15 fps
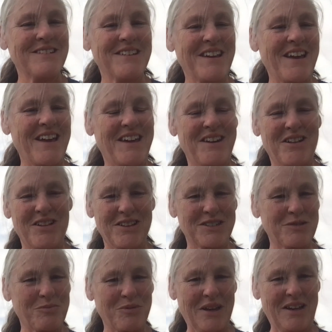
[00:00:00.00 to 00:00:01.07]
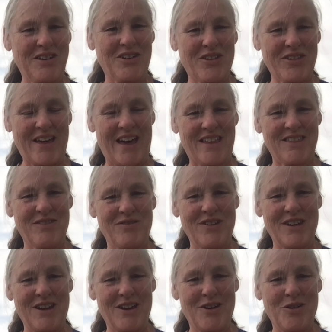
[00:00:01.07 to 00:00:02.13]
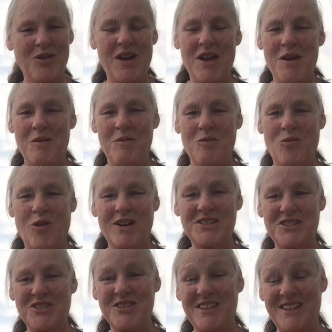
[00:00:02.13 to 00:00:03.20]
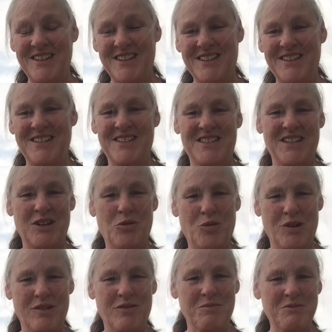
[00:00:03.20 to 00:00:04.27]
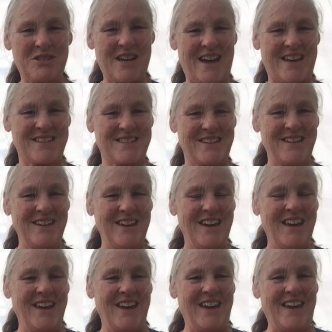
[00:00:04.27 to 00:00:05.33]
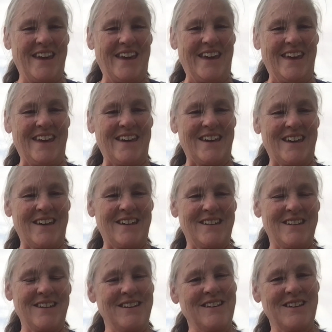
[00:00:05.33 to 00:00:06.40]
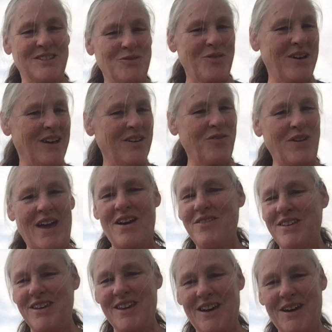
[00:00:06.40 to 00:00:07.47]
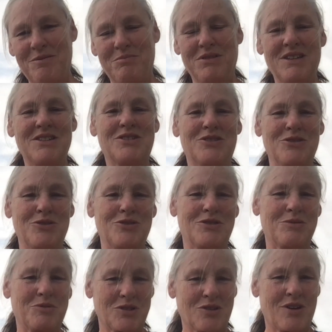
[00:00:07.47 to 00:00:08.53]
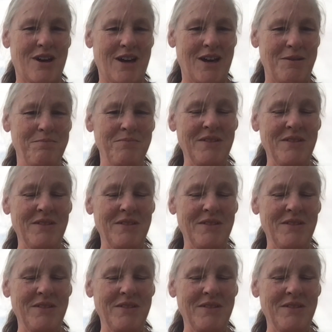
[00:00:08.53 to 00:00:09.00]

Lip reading: and I'll explain all that in the video. Watch to the end to see a word from Jazzy. And as well, if you haven't yet, please do subscribe,